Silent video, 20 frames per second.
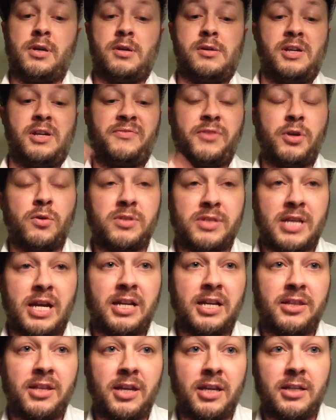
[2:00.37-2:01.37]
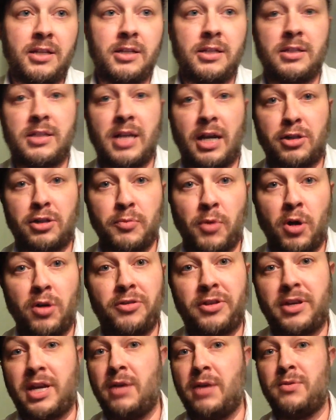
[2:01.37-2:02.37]
if there was anything, Dr. Martin
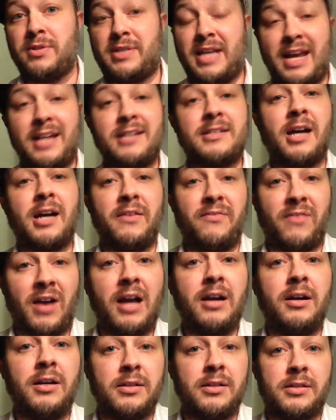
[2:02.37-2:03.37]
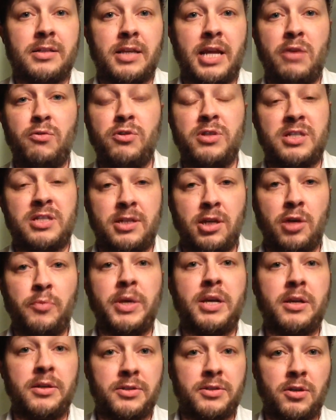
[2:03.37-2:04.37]
Luther King was anti-violence. He would still
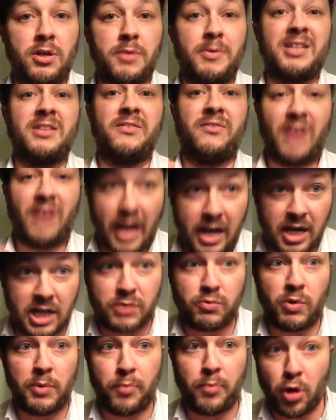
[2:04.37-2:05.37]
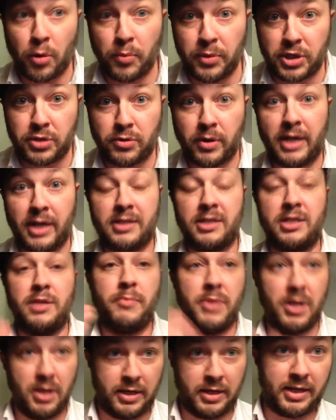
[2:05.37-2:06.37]
be concerned about the violence we perpetrate in the
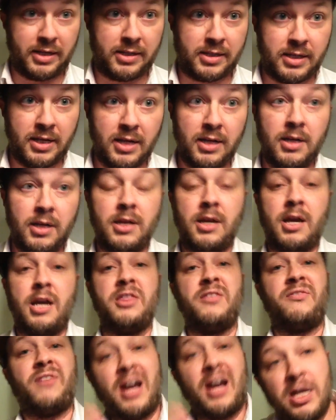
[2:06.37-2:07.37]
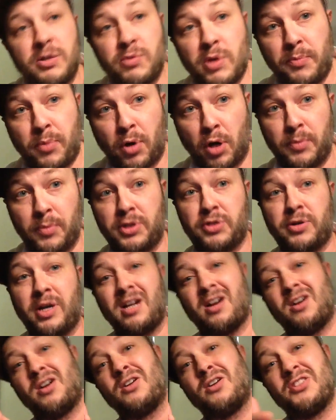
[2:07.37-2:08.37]
Middle East and the violence we perpetrate
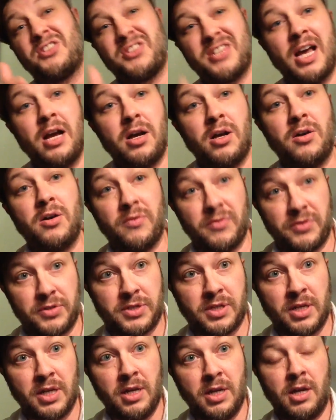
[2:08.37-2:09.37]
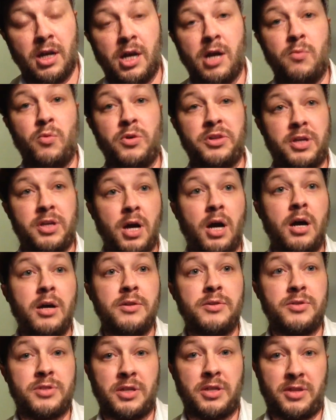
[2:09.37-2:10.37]
on ourselves with
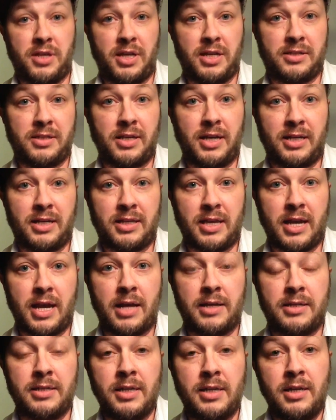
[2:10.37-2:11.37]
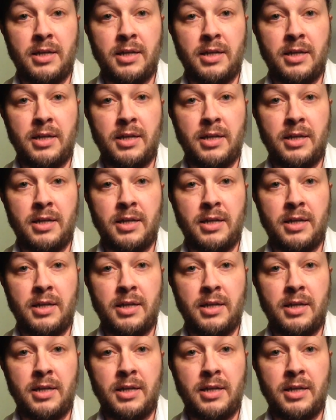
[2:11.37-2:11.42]
guns and things like that.